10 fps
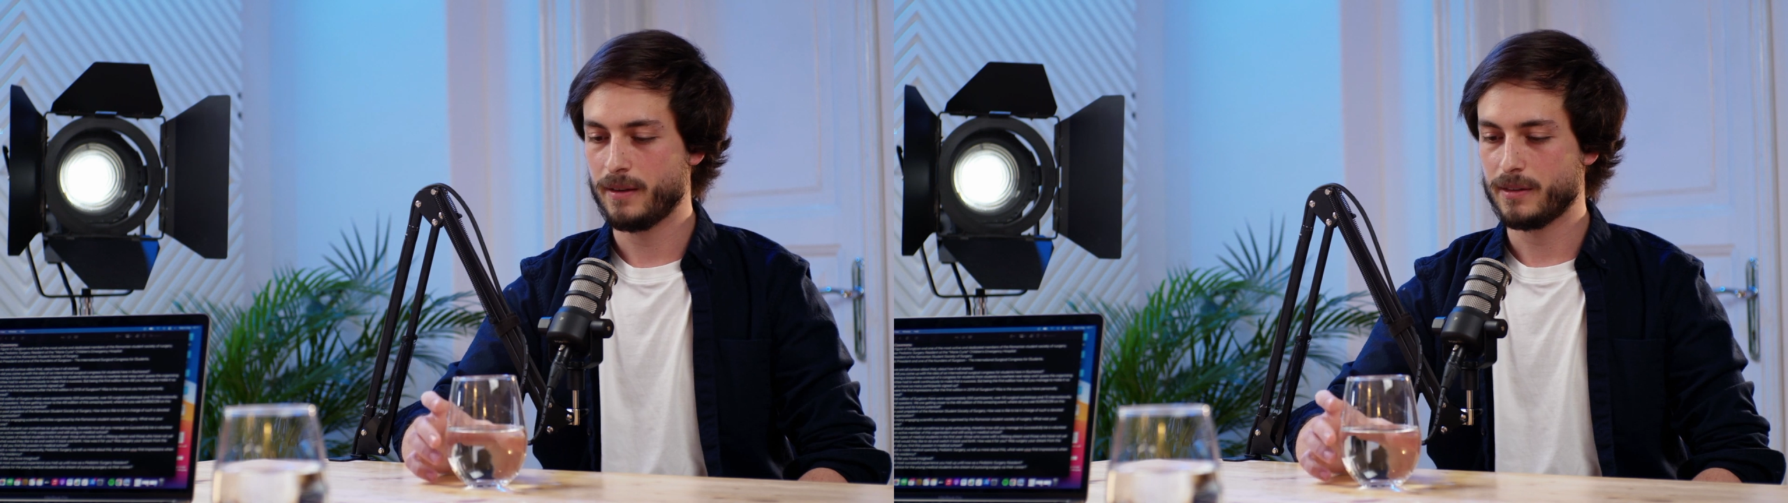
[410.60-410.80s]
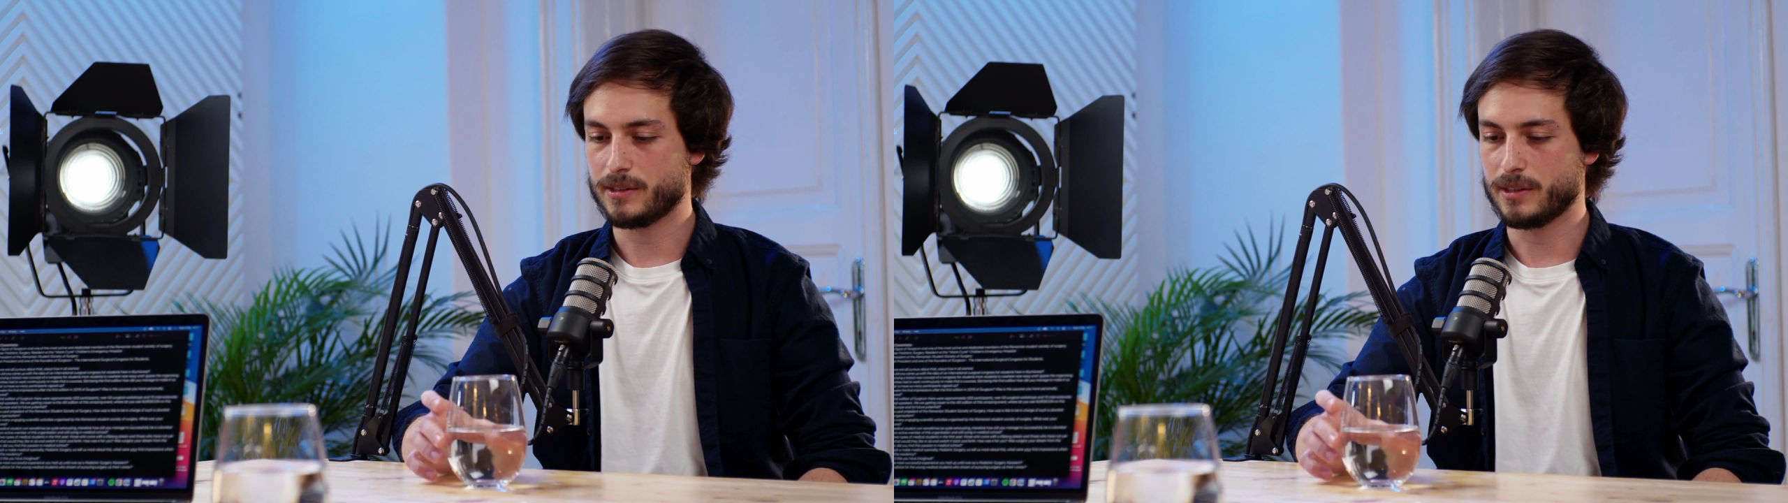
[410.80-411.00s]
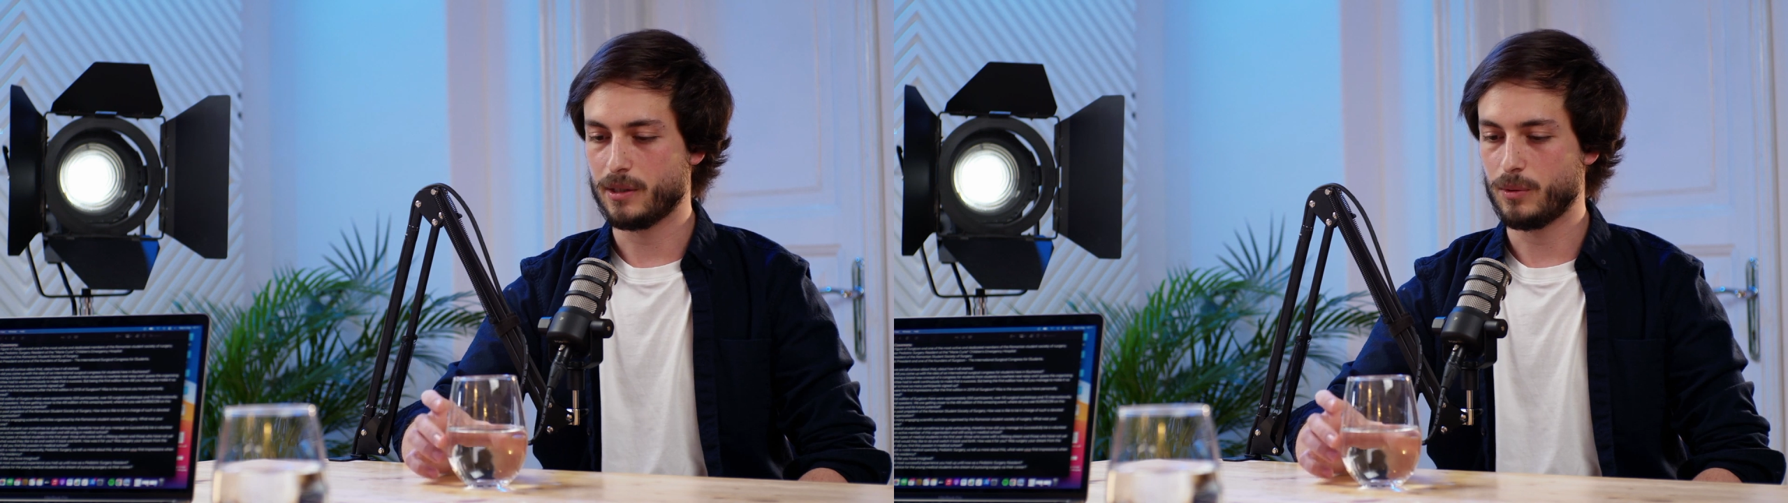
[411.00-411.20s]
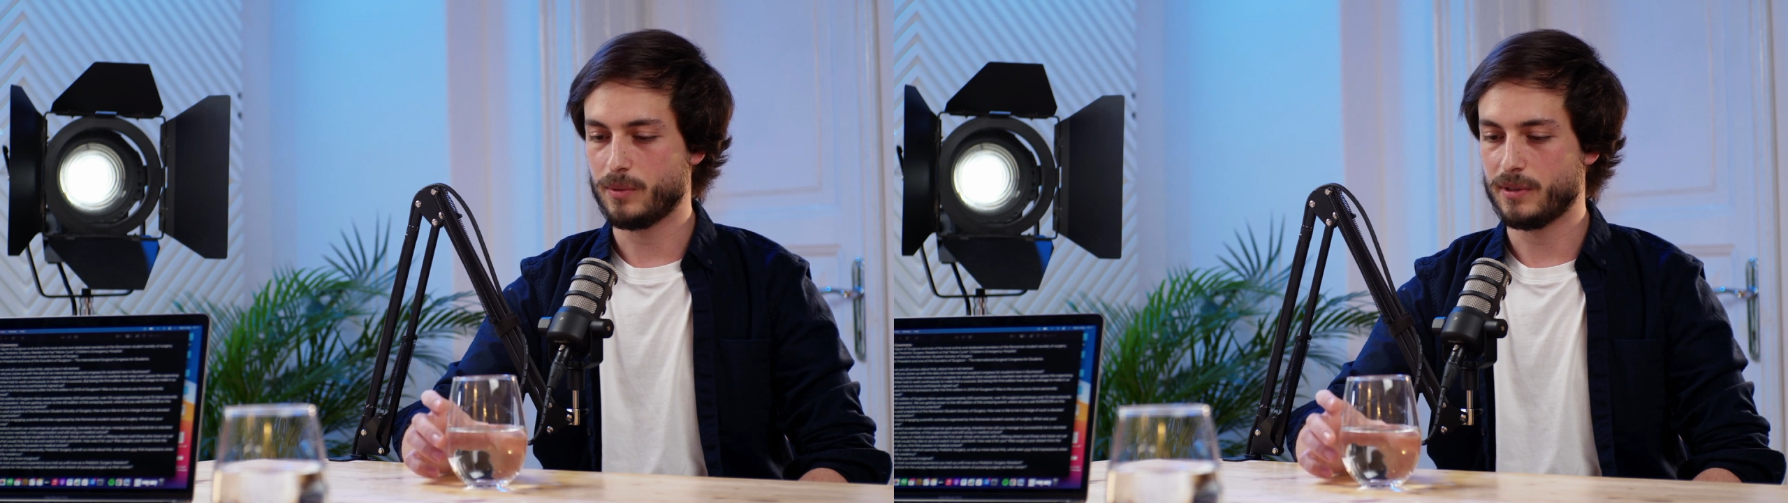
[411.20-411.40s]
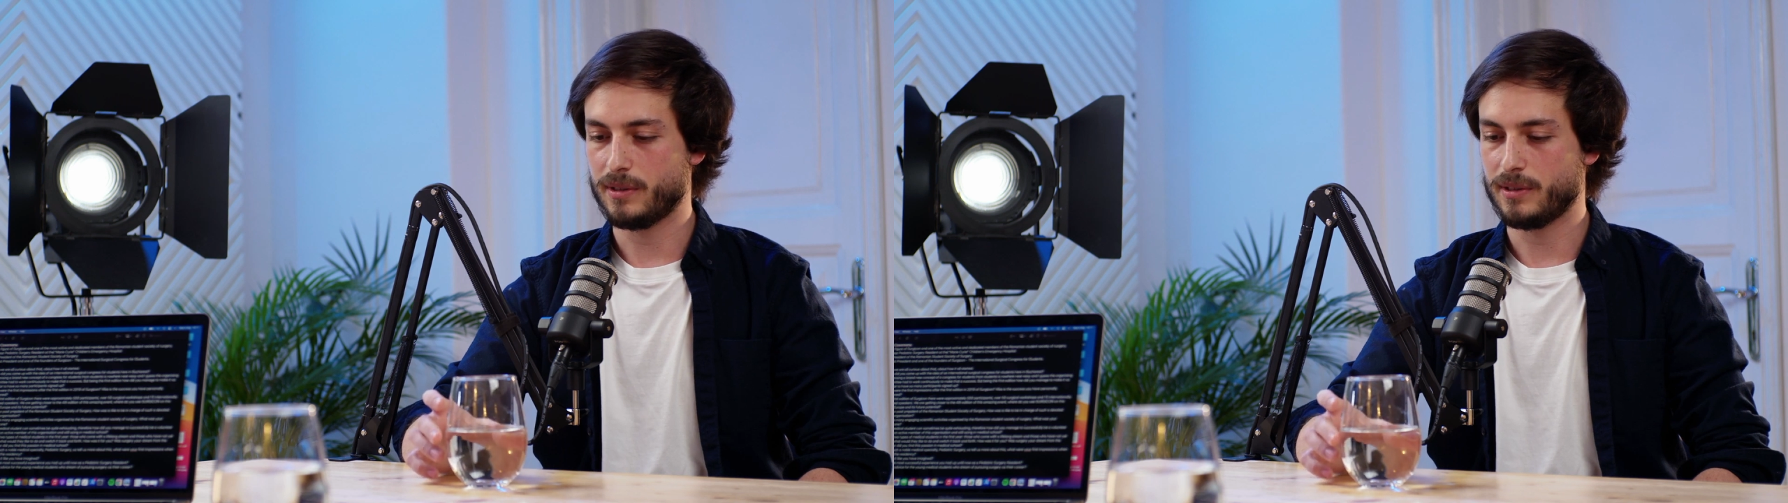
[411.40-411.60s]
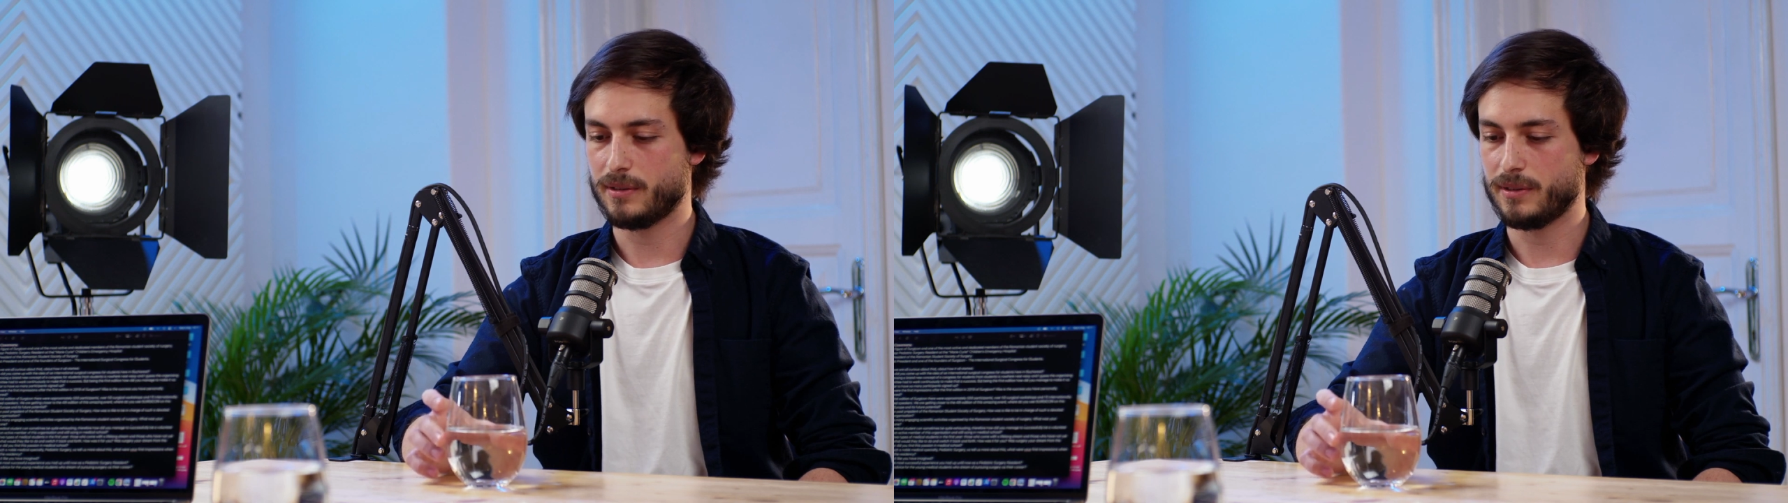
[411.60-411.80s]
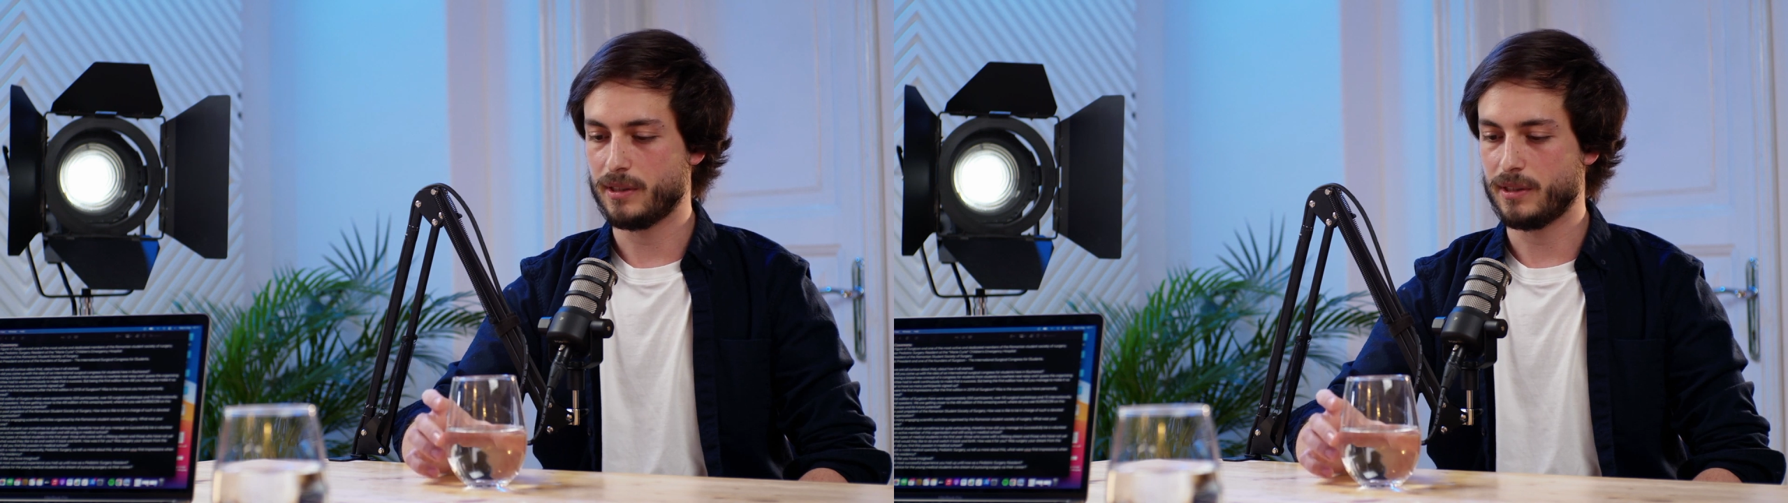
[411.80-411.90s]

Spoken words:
So